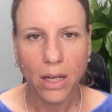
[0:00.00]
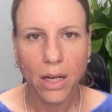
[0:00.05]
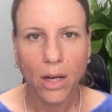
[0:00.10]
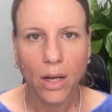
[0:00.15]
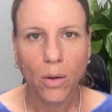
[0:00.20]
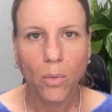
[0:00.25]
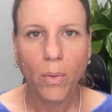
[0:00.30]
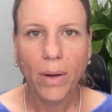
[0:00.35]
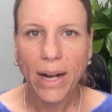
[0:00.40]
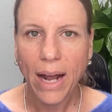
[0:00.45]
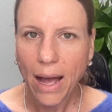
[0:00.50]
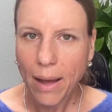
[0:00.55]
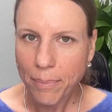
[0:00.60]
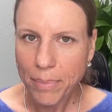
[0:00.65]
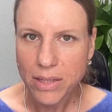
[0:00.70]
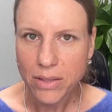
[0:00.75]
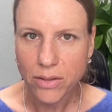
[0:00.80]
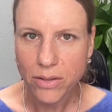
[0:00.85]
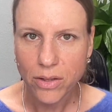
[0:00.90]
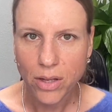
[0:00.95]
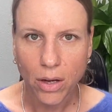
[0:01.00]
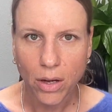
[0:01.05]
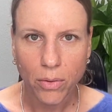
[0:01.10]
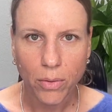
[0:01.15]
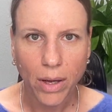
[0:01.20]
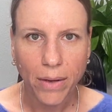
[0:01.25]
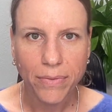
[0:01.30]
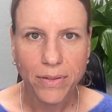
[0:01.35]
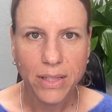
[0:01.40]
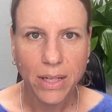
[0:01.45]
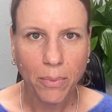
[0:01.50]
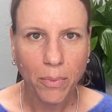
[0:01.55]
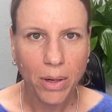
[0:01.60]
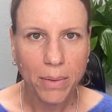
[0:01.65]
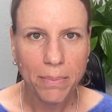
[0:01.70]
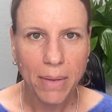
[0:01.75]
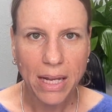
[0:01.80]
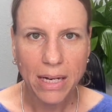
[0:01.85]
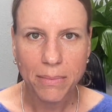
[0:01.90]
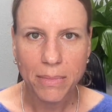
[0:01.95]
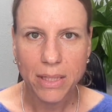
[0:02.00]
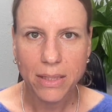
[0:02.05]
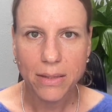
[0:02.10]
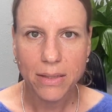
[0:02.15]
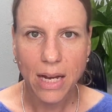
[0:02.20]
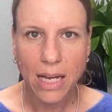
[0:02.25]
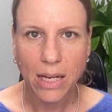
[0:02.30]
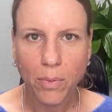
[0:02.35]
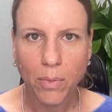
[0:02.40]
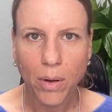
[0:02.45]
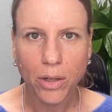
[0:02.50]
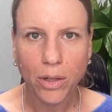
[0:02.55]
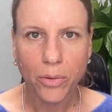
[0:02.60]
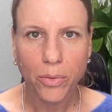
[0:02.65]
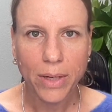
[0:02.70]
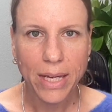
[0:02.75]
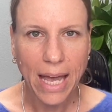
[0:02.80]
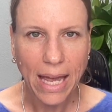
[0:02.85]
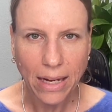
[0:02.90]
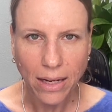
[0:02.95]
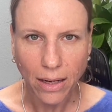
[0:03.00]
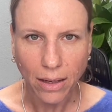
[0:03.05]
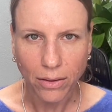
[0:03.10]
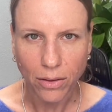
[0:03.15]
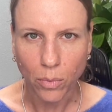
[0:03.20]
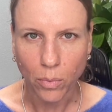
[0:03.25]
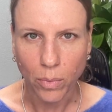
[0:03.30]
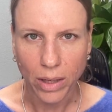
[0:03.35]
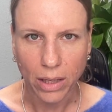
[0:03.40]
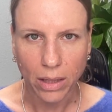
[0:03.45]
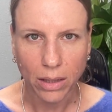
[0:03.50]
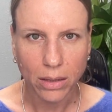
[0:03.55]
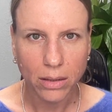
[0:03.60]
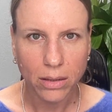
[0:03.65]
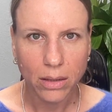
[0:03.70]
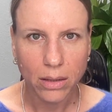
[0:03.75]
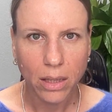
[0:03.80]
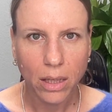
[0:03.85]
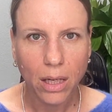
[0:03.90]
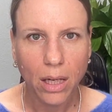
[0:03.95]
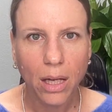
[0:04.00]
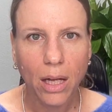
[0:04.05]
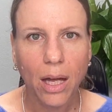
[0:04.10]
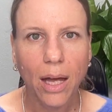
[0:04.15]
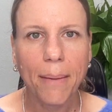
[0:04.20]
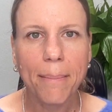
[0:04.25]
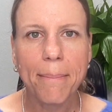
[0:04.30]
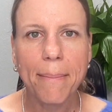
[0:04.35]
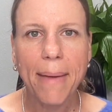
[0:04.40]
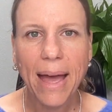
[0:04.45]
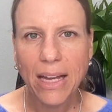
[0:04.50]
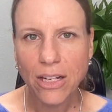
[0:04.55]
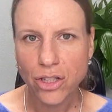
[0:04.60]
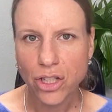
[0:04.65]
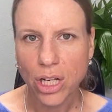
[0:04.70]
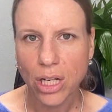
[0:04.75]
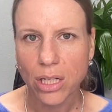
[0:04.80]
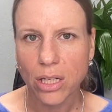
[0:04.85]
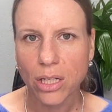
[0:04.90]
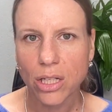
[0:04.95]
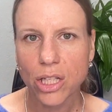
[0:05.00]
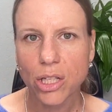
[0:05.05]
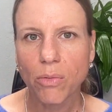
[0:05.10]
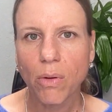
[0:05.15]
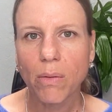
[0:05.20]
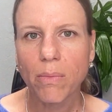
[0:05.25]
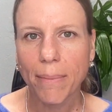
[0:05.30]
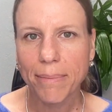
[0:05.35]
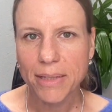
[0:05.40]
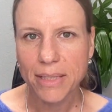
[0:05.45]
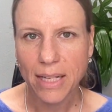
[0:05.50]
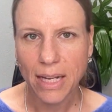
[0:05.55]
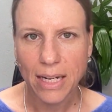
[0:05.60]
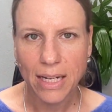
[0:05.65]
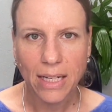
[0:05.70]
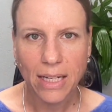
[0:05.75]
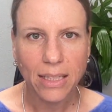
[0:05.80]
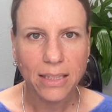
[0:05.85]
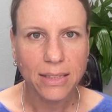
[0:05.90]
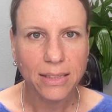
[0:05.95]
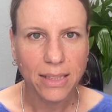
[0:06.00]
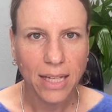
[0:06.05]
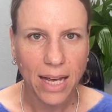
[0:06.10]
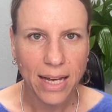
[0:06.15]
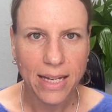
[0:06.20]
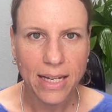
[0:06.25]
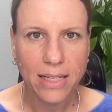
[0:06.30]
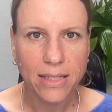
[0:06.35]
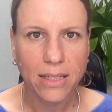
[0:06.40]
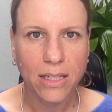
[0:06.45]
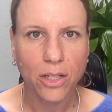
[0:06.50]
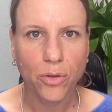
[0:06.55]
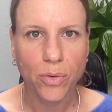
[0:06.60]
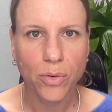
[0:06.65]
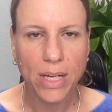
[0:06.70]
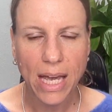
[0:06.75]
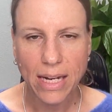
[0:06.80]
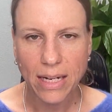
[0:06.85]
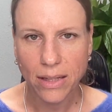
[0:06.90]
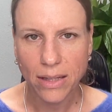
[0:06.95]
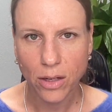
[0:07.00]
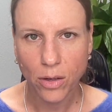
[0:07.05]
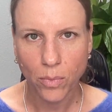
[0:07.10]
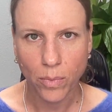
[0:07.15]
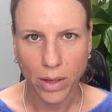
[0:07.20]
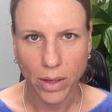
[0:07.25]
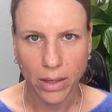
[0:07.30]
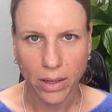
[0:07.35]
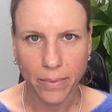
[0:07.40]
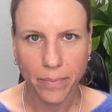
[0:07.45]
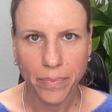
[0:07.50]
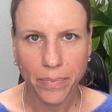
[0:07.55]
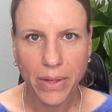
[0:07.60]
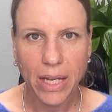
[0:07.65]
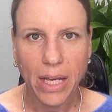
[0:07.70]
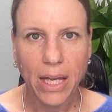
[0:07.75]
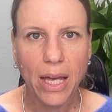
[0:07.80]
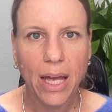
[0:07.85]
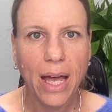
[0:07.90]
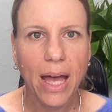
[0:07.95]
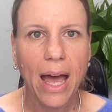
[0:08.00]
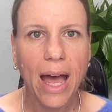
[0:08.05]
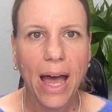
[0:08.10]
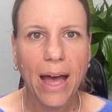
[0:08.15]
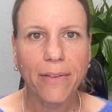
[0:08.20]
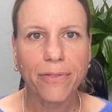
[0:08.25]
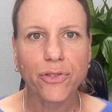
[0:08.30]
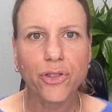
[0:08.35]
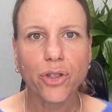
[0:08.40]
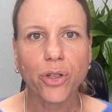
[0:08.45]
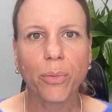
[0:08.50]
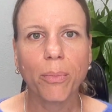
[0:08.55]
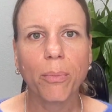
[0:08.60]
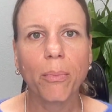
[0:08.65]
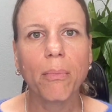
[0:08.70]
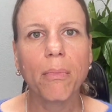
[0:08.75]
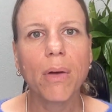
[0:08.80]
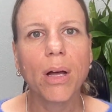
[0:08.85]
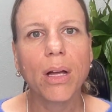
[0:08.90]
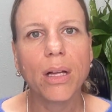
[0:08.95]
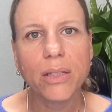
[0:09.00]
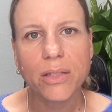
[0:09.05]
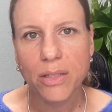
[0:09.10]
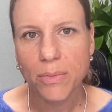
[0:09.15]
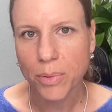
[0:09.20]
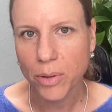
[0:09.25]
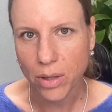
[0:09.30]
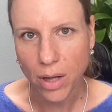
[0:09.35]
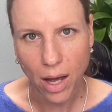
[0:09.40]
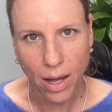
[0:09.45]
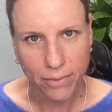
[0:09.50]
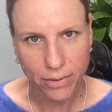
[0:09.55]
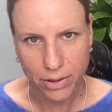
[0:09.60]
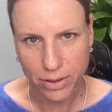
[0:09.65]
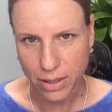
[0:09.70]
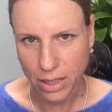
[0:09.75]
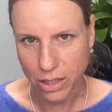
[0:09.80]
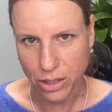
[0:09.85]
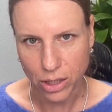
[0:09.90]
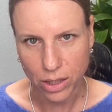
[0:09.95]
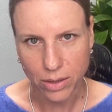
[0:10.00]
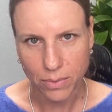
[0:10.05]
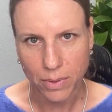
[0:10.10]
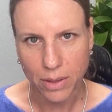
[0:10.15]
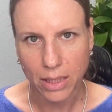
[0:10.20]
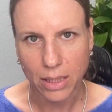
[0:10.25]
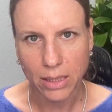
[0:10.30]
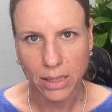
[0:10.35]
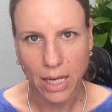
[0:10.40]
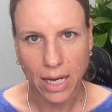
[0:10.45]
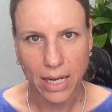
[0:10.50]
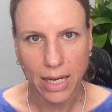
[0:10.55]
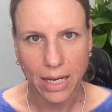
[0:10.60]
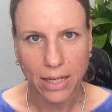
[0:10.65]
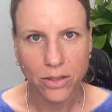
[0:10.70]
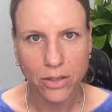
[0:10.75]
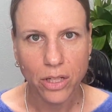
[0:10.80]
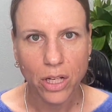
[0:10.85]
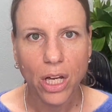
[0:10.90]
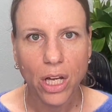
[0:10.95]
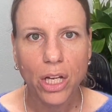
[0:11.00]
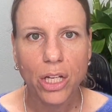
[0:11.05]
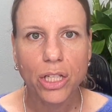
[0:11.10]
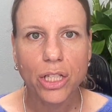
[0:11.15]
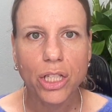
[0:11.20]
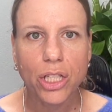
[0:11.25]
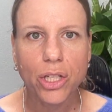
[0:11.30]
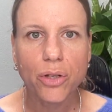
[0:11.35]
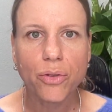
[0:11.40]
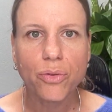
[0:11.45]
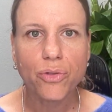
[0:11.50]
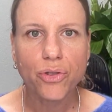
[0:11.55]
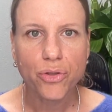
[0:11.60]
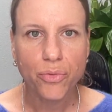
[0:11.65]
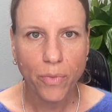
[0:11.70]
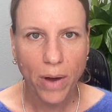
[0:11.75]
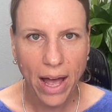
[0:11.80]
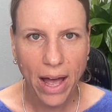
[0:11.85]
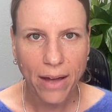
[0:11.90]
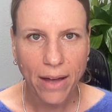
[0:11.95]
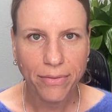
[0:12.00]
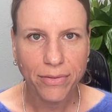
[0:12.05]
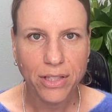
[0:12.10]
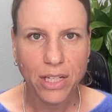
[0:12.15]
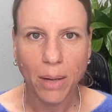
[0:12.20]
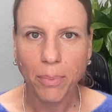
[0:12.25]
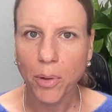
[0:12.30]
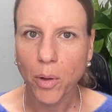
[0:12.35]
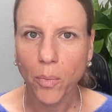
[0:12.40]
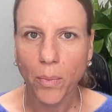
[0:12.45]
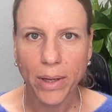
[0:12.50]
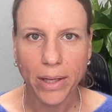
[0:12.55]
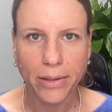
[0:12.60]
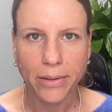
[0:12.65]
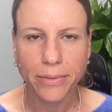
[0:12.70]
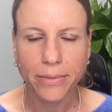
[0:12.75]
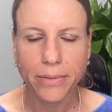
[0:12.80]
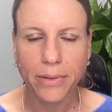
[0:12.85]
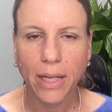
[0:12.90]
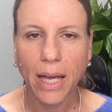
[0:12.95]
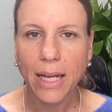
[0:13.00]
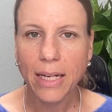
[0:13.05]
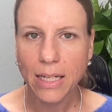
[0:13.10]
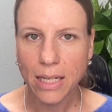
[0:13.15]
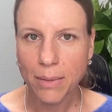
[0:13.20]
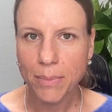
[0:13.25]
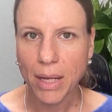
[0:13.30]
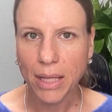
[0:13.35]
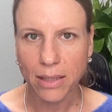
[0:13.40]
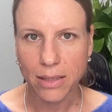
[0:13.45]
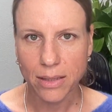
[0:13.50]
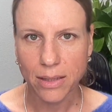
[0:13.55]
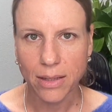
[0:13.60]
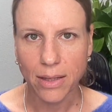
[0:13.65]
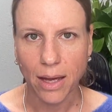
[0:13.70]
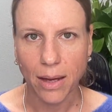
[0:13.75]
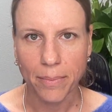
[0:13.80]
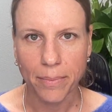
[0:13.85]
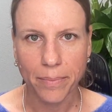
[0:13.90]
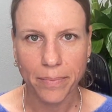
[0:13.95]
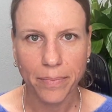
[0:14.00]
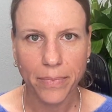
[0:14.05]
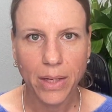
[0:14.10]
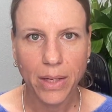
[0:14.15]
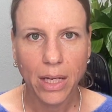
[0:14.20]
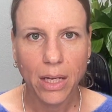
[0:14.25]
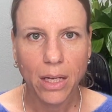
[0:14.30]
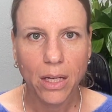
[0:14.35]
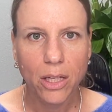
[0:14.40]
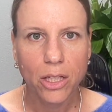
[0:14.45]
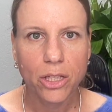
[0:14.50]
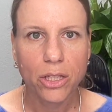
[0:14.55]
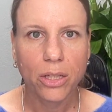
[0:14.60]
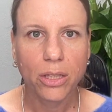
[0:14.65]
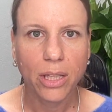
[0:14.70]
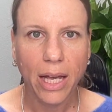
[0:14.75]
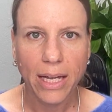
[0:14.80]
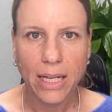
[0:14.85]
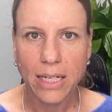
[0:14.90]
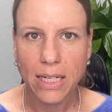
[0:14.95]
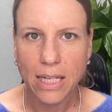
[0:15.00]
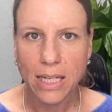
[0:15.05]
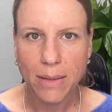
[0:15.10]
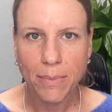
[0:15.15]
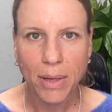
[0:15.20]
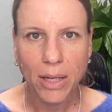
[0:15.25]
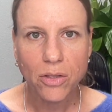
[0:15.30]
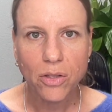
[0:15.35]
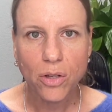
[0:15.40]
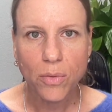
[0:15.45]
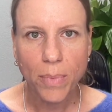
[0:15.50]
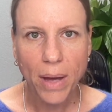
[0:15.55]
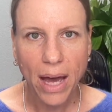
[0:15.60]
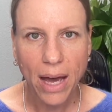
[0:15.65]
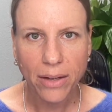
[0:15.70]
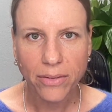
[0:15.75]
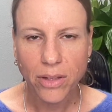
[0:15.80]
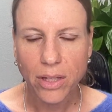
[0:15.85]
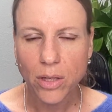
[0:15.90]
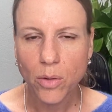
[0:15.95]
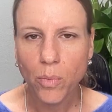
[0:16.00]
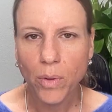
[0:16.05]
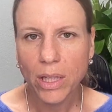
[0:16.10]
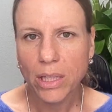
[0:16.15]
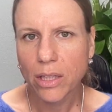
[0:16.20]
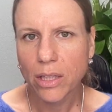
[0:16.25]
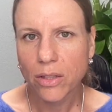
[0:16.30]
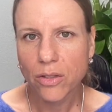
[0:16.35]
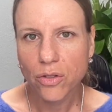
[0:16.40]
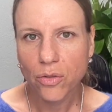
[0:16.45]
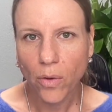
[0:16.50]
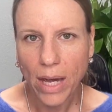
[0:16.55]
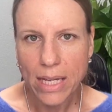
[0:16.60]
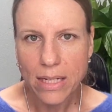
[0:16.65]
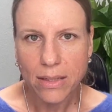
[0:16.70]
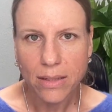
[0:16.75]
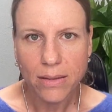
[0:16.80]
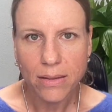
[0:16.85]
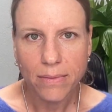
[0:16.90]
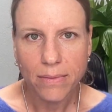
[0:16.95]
What happens, though, if someone made a mistake creating the will? Imagine you are representing a client in creating their will. After multiple conversations with the client, you draft up a will and email it to them. Your client emails you back that the will looks great.